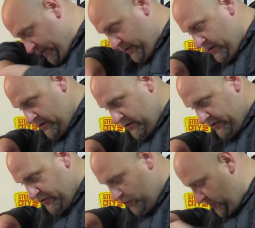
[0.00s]
Okay,
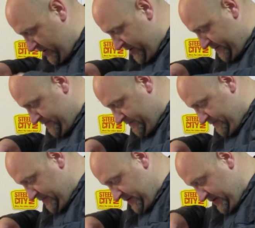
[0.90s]
it's one.
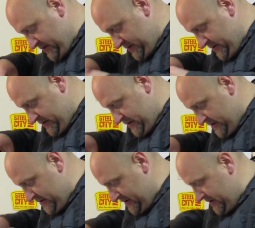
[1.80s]

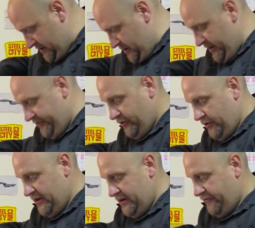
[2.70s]
Okay, got it. That's all I
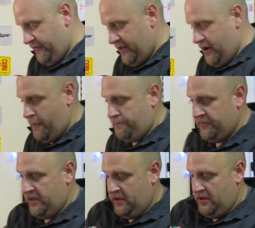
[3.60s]
needed for there.
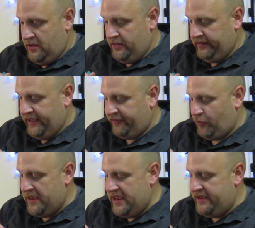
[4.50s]
The legs will
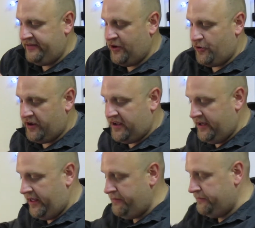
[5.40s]
be easier to
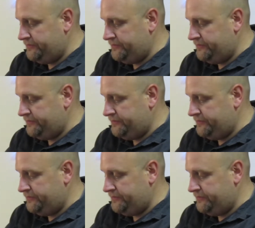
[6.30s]
cut.